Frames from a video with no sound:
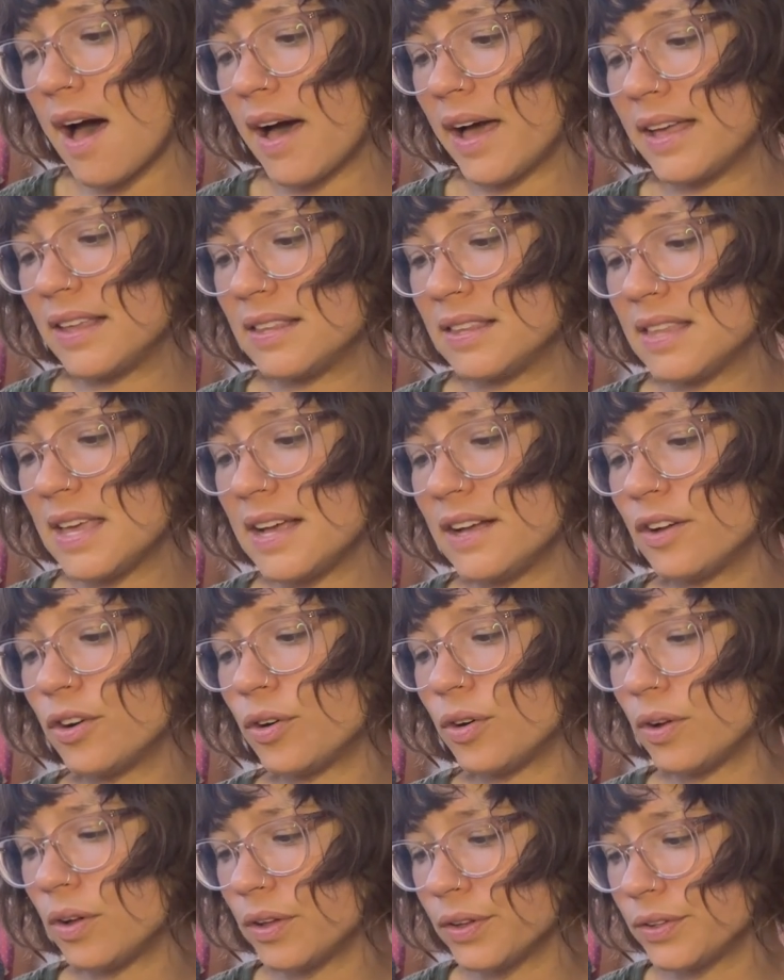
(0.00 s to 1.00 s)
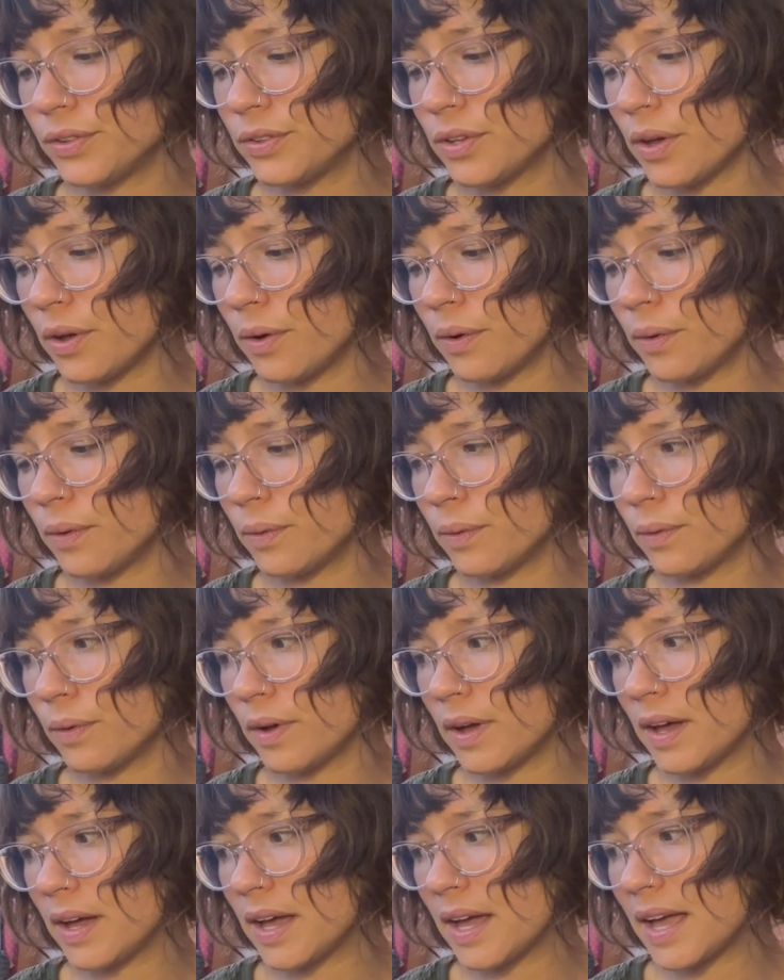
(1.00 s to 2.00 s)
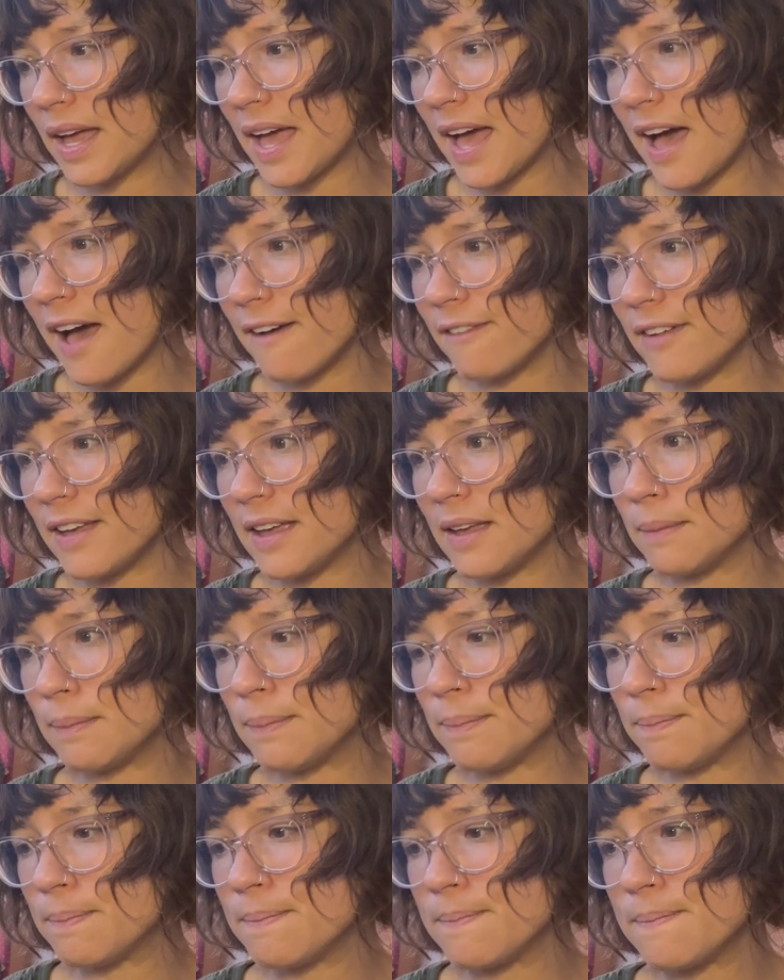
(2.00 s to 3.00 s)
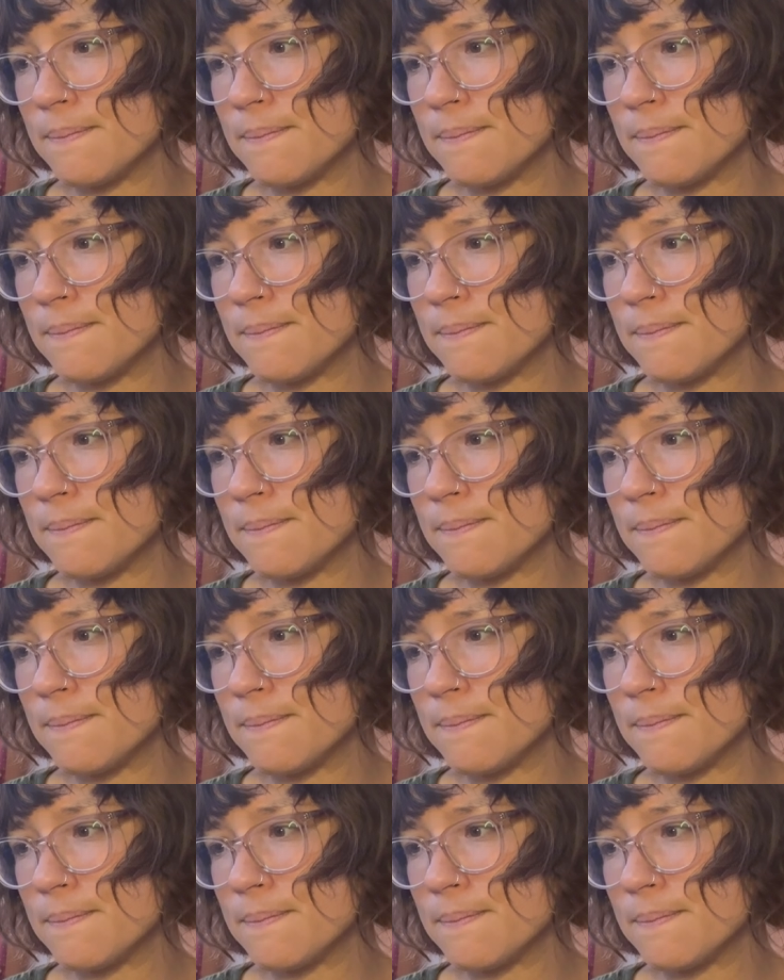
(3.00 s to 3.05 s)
I think also having